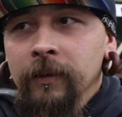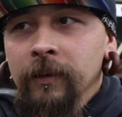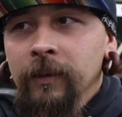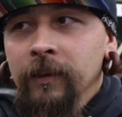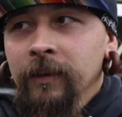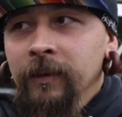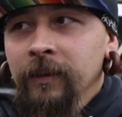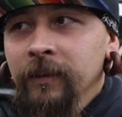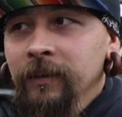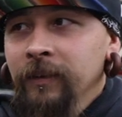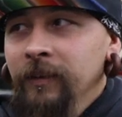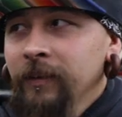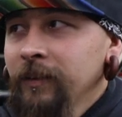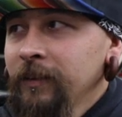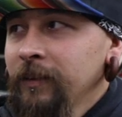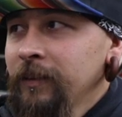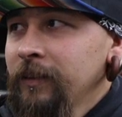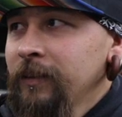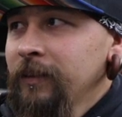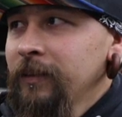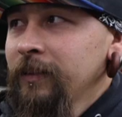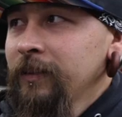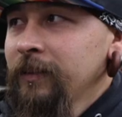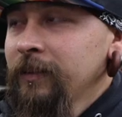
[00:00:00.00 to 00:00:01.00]

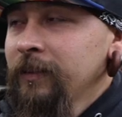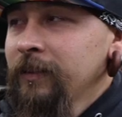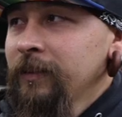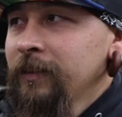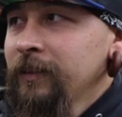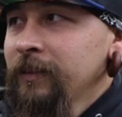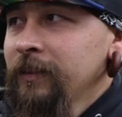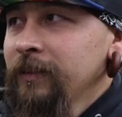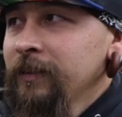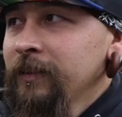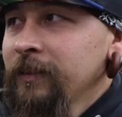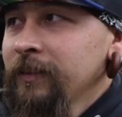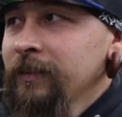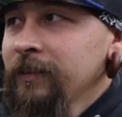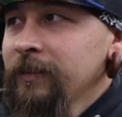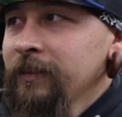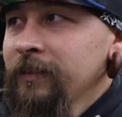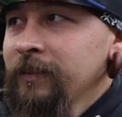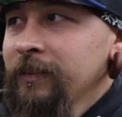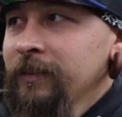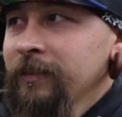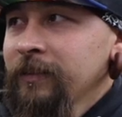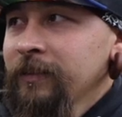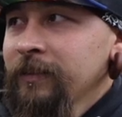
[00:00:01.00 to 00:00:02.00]

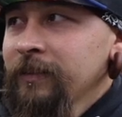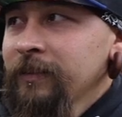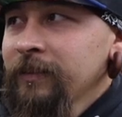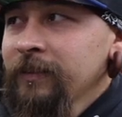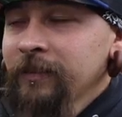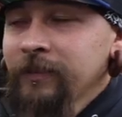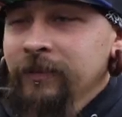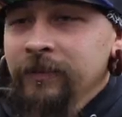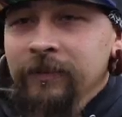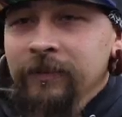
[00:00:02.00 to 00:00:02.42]
The person shown says nothing.